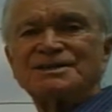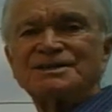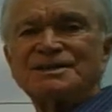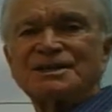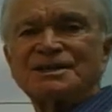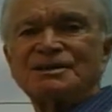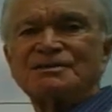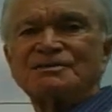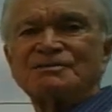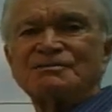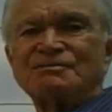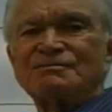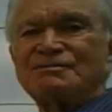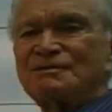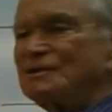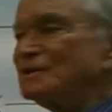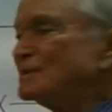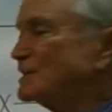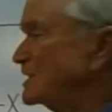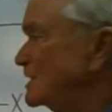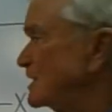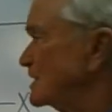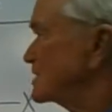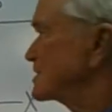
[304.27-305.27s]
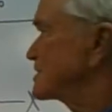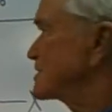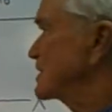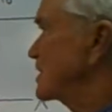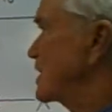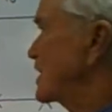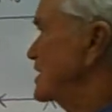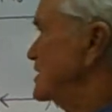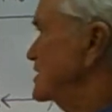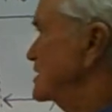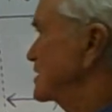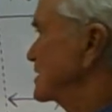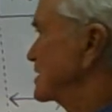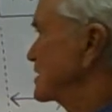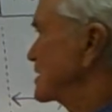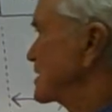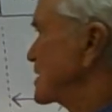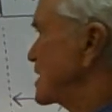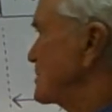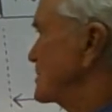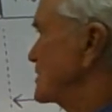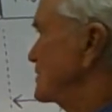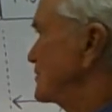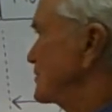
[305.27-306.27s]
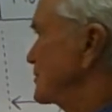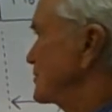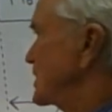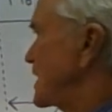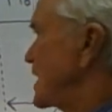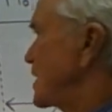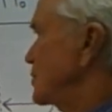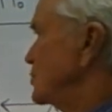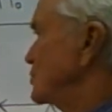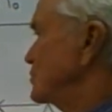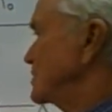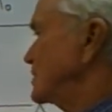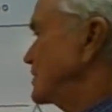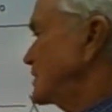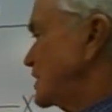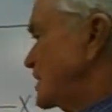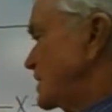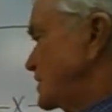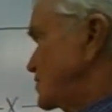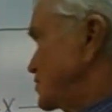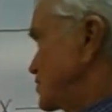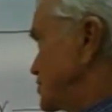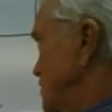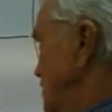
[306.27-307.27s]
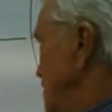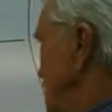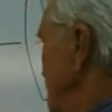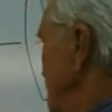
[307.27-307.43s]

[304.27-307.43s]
there really is light coming from that location.